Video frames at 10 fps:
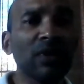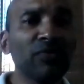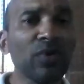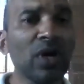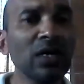if
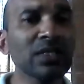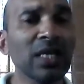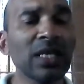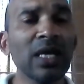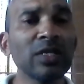you ask
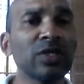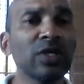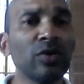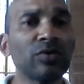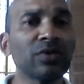any
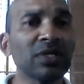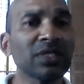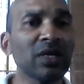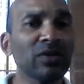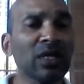NGO, they'll
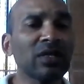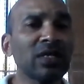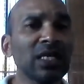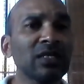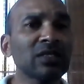tell you that the
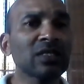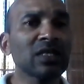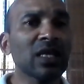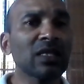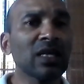needs
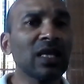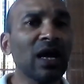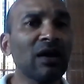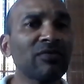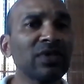that they
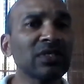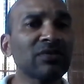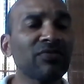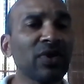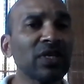have is
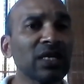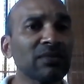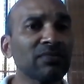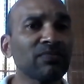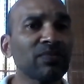funding,
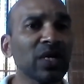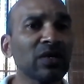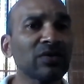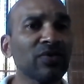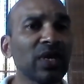
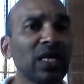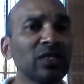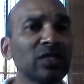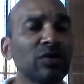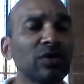because for an
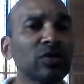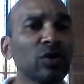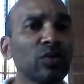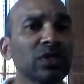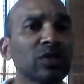NGO, it's
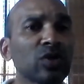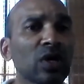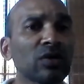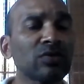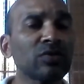always a
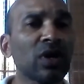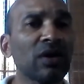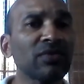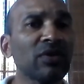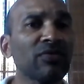struggle to
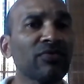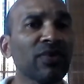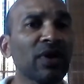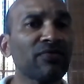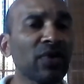have enough
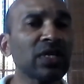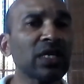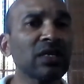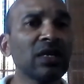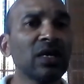
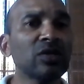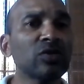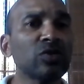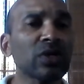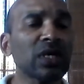funding
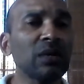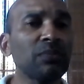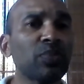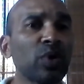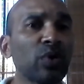to
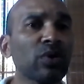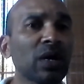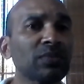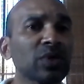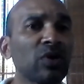keep
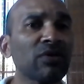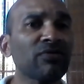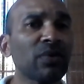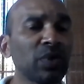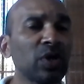programs going
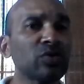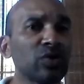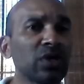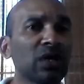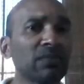from year to
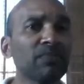year.